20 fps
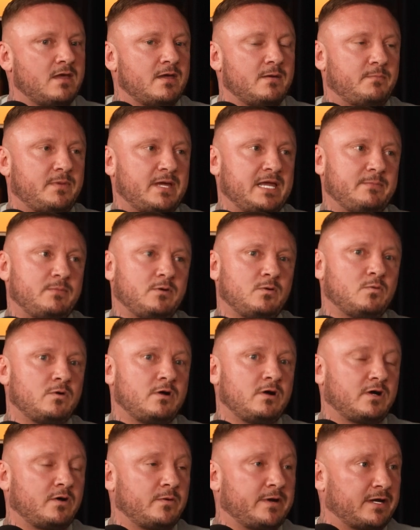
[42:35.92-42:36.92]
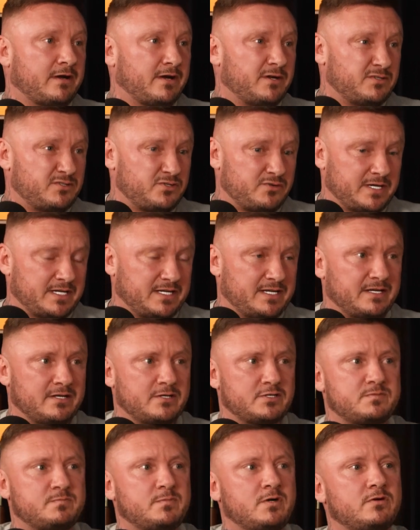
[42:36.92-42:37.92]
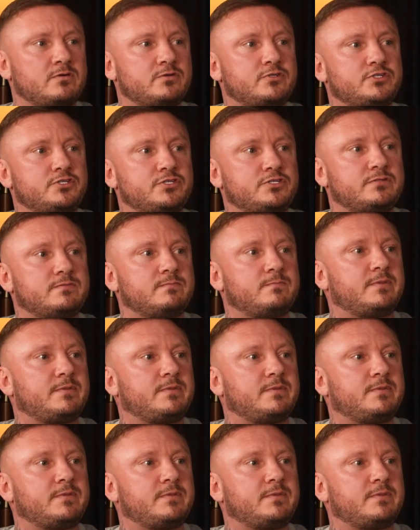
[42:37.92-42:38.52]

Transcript: People weren't going out drinking as much.